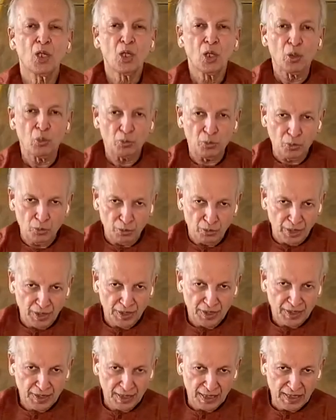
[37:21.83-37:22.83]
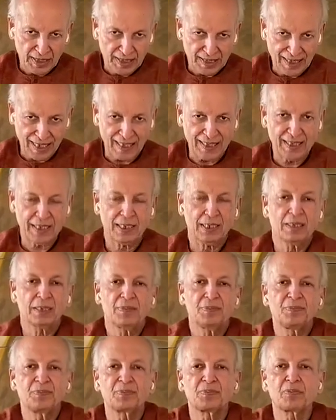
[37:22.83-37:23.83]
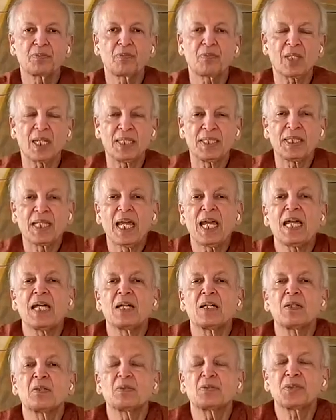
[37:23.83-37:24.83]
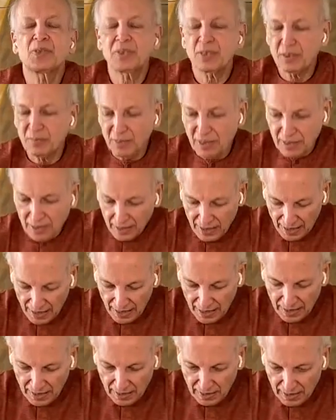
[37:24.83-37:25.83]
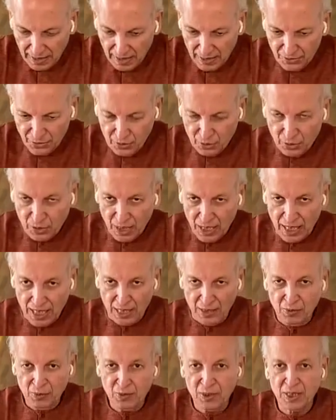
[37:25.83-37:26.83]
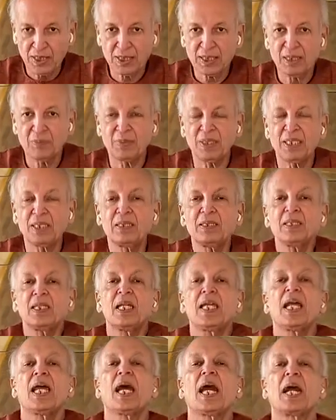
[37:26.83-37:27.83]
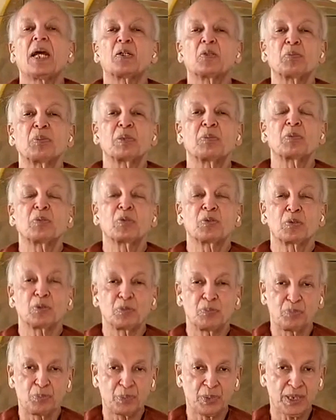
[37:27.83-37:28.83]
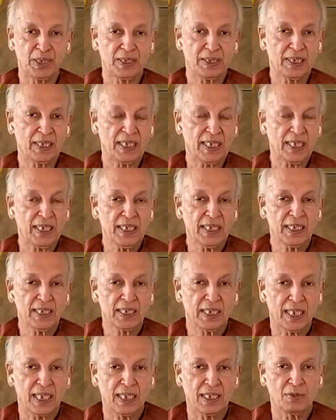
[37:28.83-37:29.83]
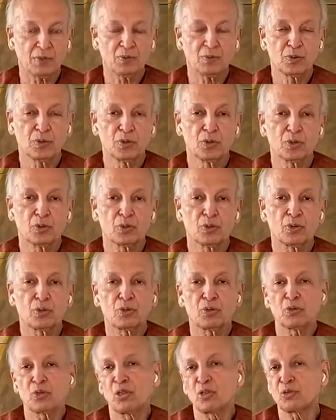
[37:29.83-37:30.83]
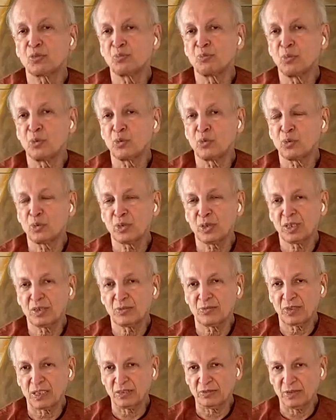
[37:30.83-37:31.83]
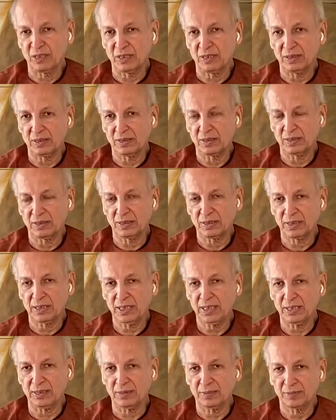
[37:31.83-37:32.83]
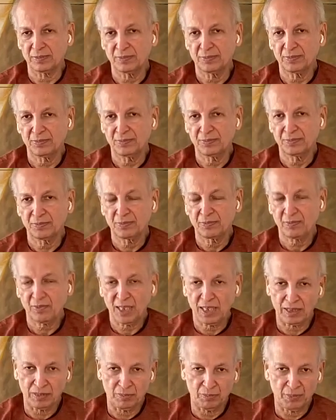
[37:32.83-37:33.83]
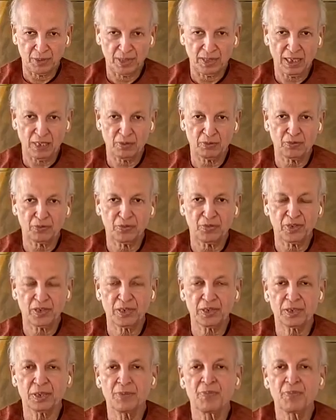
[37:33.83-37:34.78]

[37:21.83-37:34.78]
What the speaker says: We do this in cycle, and now you see that my air has gone out and come in. I'll be able to breathe in and out a lot more than 500 cc. And then breathe out first.